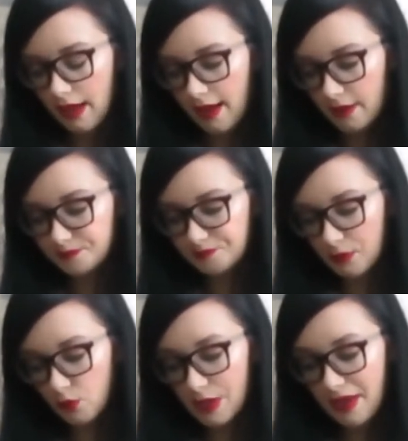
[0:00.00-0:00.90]
And
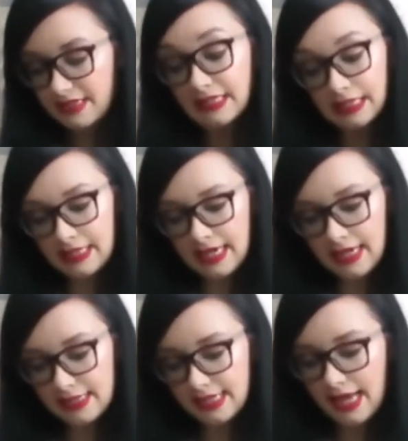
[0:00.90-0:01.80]
what it basically
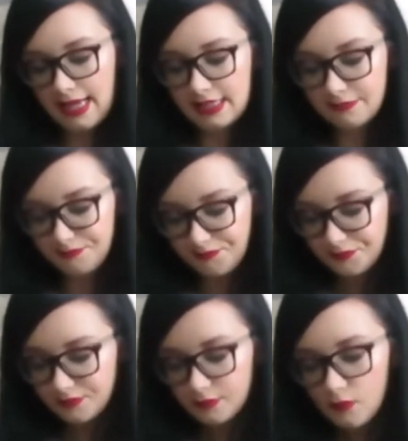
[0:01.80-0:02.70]
is
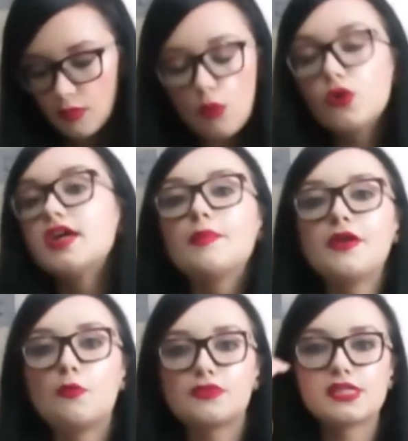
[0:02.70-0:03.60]
we're going to
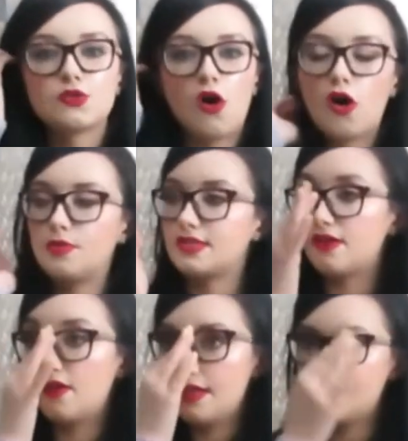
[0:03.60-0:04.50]
be on Bristol Harbour
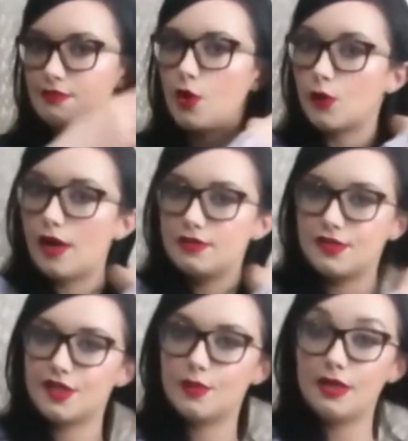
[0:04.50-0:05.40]
side tomorrow, so
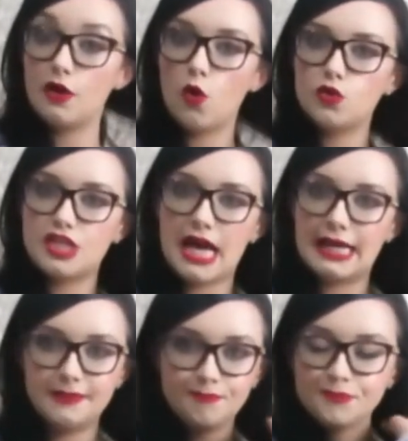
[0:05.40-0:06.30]
it's going to be a long
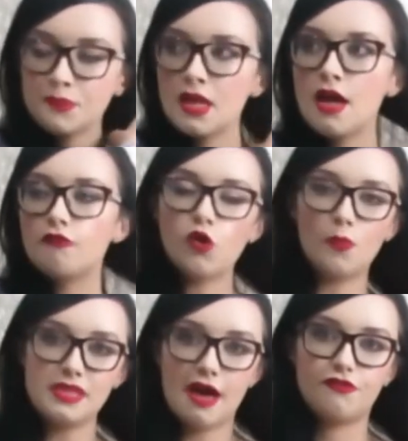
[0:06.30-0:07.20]
day. I've got
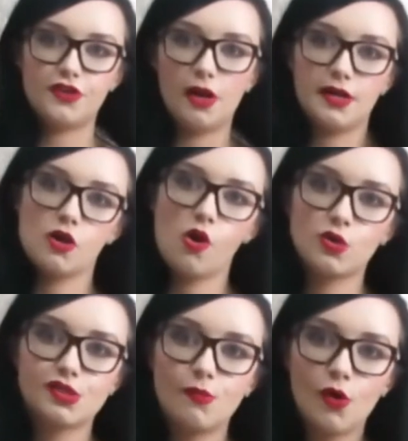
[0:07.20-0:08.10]
to be there for 9
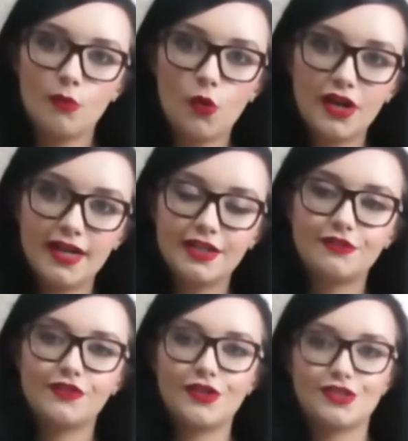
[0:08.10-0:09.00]
o'clock tomorrow morning, and
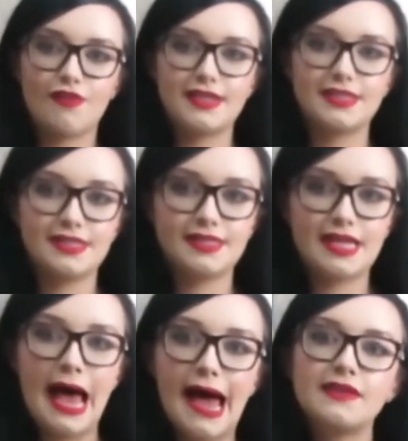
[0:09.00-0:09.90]
the first race is at
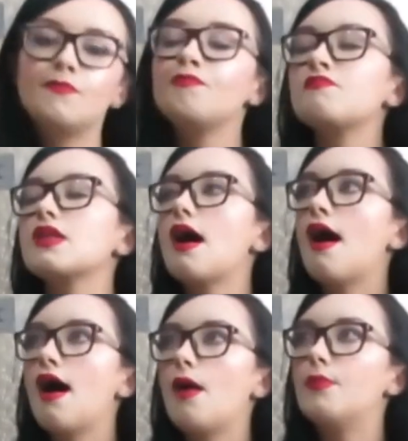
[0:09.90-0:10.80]
10.
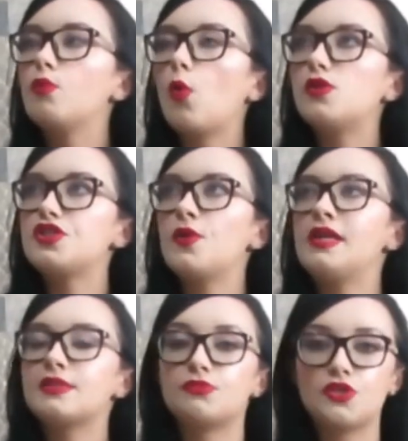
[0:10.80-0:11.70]
But what we're
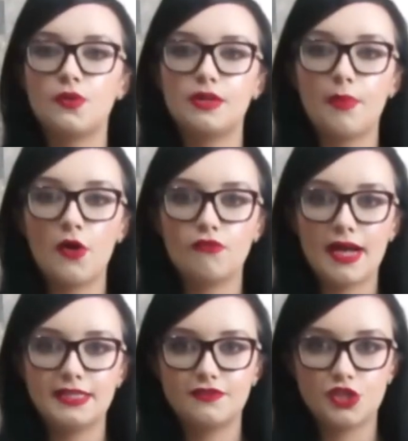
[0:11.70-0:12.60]
doing is we're doing a boat
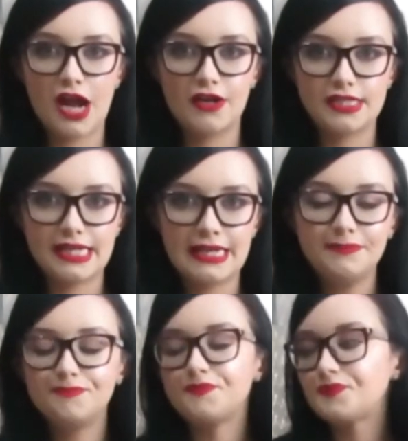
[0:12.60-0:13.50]
race for charity.